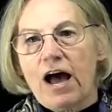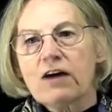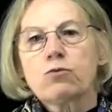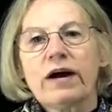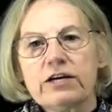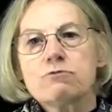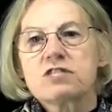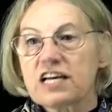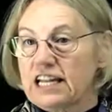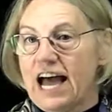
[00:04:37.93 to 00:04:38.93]
do I use
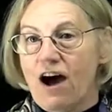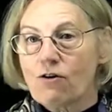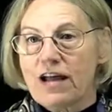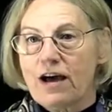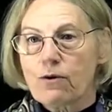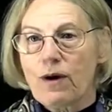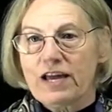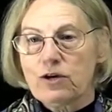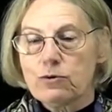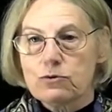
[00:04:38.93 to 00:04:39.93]
the cloud, how do I
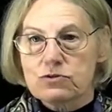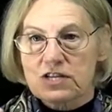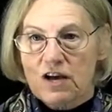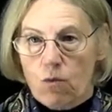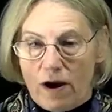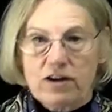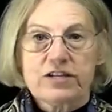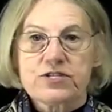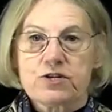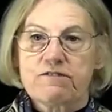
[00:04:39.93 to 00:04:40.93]
use
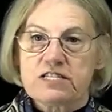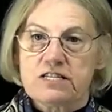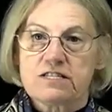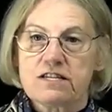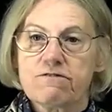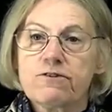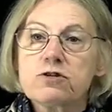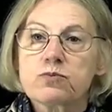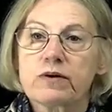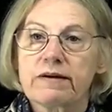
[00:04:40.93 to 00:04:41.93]
wireless services. And the
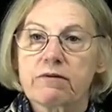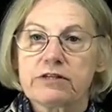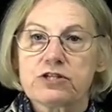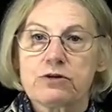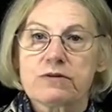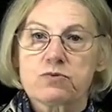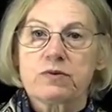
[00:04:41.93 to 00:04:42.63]
first one I'm going to do is